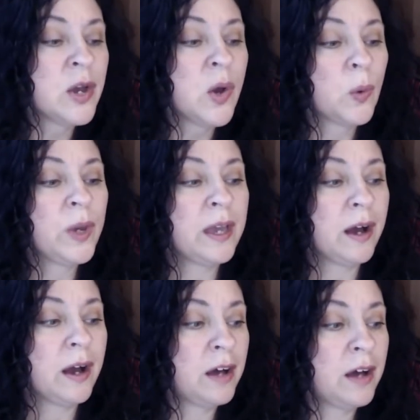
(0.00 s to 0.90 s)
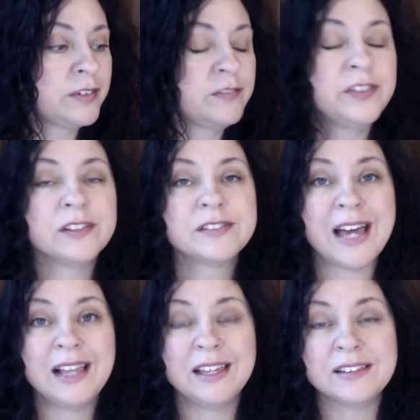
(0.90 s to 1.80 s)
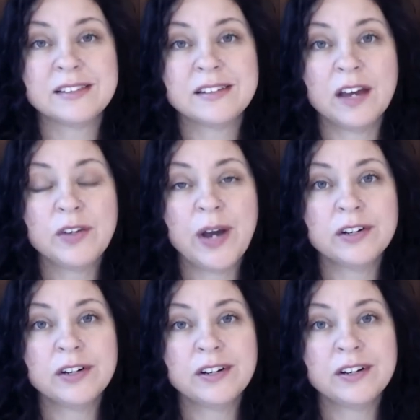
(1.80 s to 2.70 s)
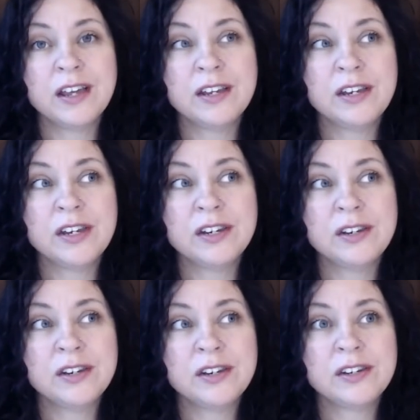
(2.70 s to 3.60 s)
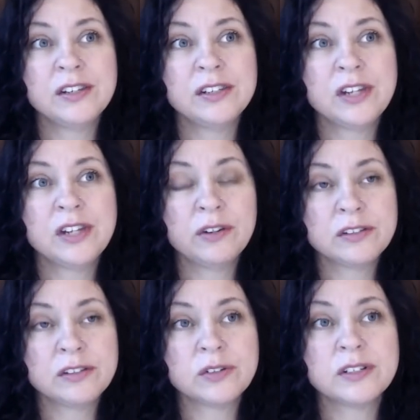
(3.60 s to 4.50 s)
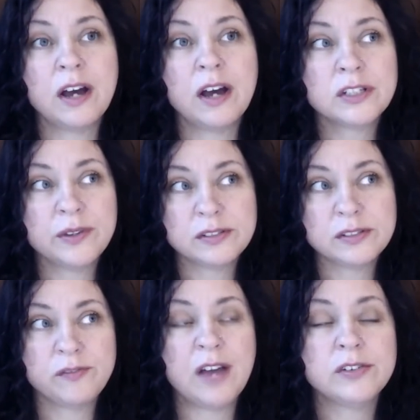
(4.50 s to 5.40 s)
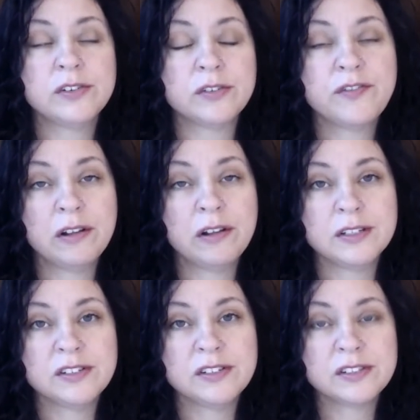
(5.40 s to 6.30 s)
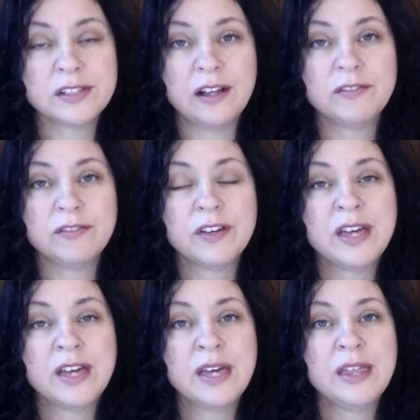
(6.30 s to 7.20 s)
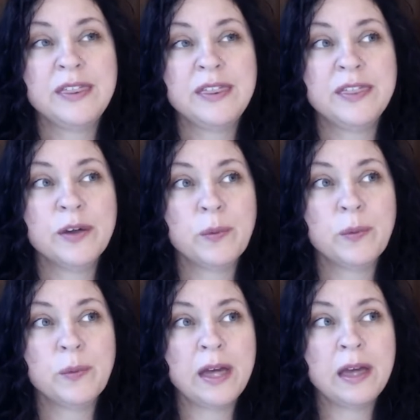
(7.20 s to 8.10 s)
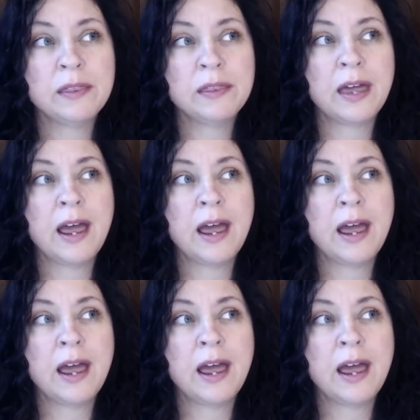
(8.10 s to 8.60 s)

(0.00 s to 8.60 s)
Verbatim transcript: we often feel silenced. Have you ever noticed or talked to other survivors or felt in yourself the way that